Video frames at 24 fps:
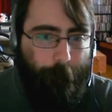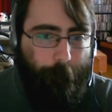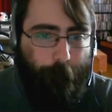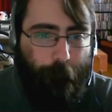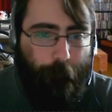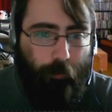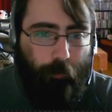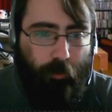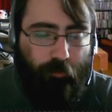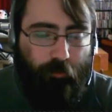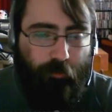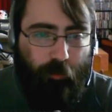
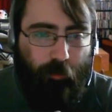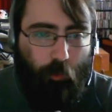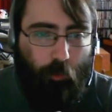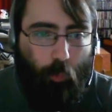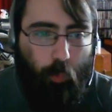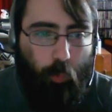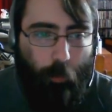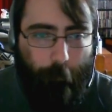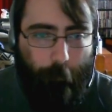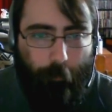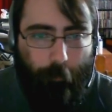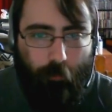Here's the
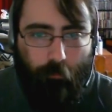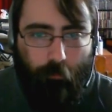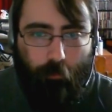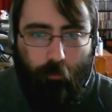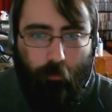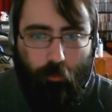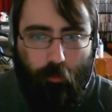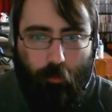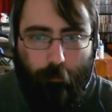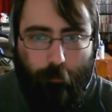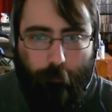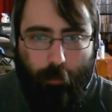equipment that
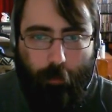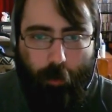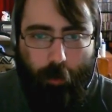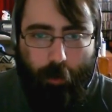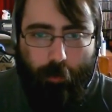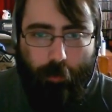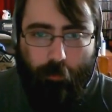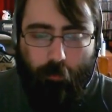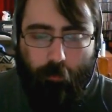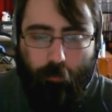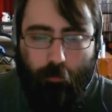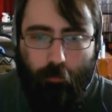you can
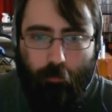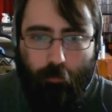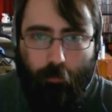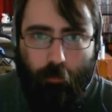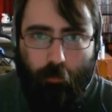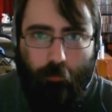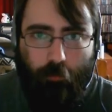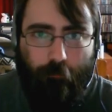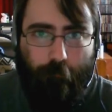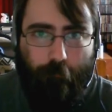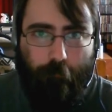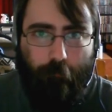buy
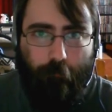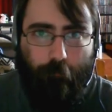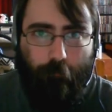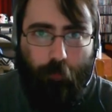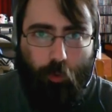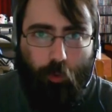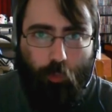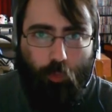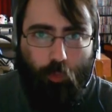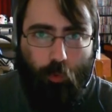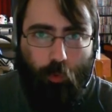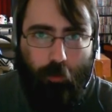if
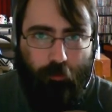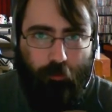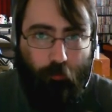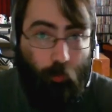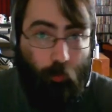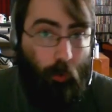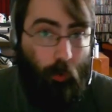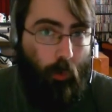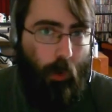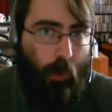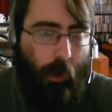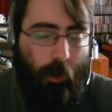it's
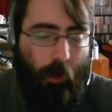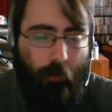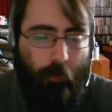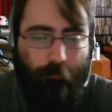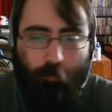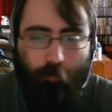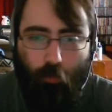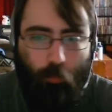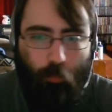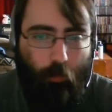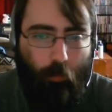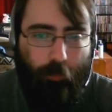required
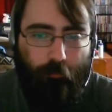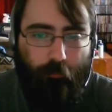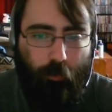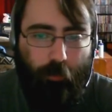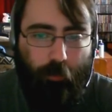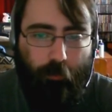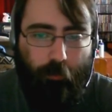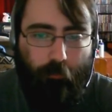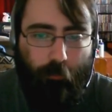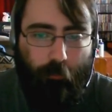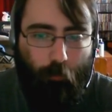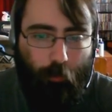for whatever you
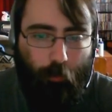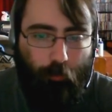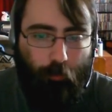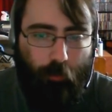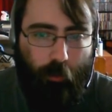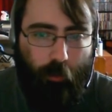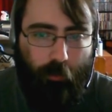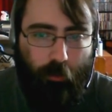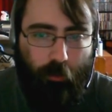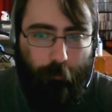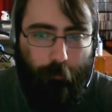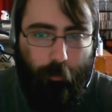need. Like we were
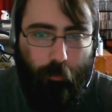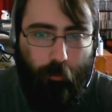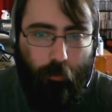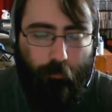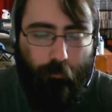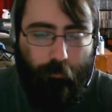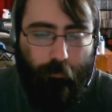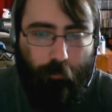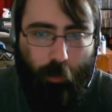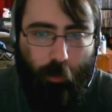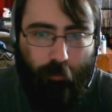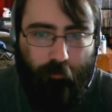talking about a
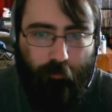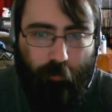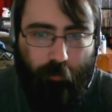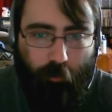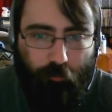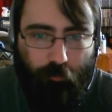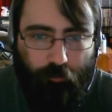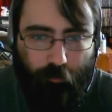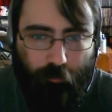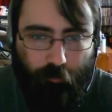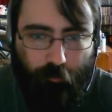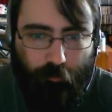fry
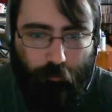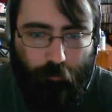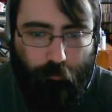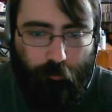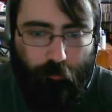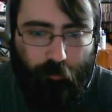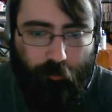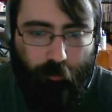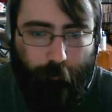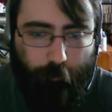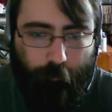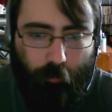station, so there's
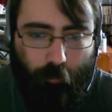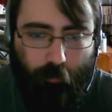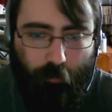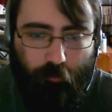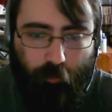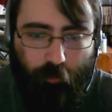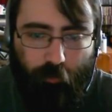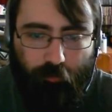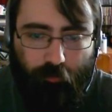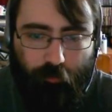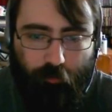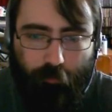a deep fry
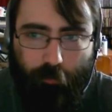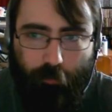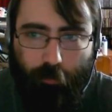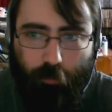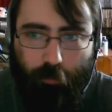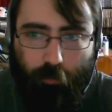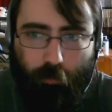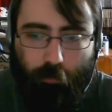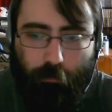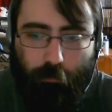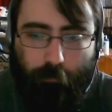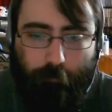station there.